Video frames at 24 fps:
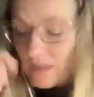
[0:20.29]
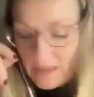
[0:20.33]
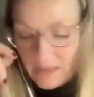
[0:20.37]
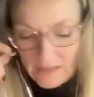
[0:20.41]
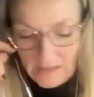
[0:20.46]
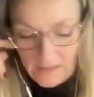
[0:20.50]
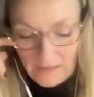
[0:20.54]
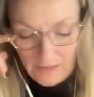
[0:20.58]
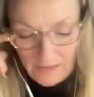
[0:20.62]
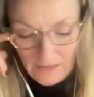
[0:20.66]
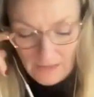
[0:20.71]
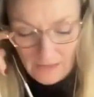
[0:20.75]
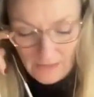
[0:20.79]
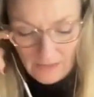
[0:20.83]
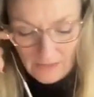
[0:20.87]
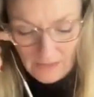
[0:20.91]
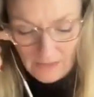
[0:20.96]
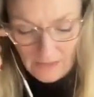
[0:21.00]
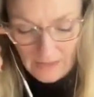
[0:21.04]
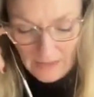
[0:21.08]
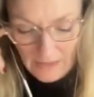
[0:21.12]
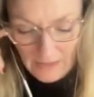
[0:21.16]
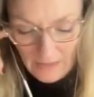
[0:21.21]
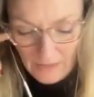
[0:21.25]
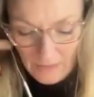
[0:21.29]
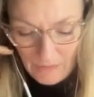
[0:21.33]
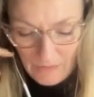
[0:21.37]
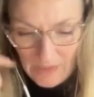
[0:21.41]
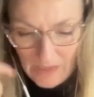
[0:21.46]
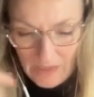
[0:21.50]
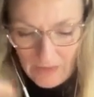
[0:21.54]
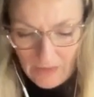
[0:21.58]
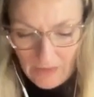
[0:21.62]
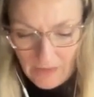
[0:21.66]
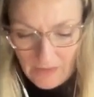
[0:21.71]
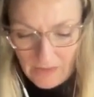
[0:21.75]
And
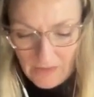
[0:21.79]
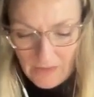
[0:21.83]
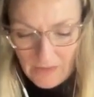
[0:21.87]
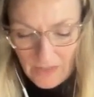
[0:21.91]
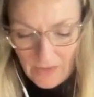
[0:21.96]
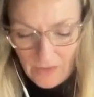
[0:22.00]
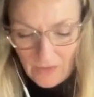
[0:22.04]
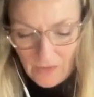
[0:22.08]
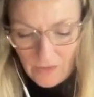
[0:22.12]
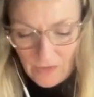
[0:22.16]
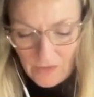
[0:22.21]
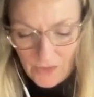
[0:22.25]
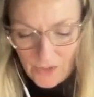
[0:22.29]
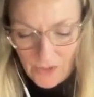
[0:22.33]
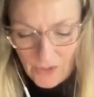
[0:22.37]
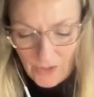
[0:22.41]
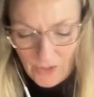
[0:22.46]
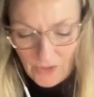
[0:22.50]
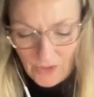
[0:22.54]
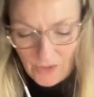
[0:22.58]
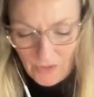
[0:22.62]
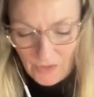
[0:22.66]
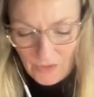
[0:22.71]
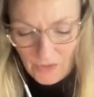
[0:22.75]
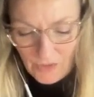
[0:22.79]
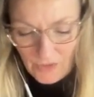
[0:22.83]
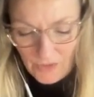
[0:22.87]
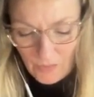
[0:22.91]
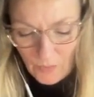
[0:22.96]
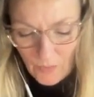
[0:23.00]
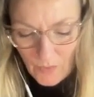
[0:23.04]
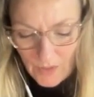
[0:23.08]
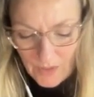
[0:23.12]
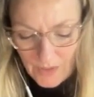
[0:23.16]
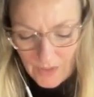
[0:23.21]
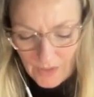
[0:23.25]
because I couldn't choose
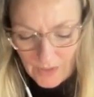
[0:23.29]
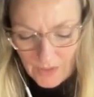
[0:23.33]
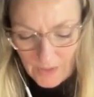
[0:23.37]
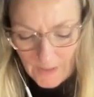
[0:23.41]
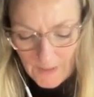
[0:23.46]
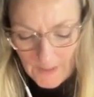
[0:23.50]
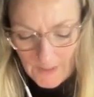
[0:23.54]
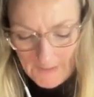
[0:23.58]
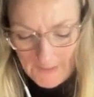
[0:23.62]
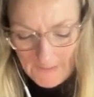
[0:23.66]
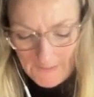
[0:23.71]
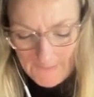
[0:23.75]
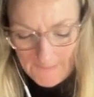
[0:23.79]
one,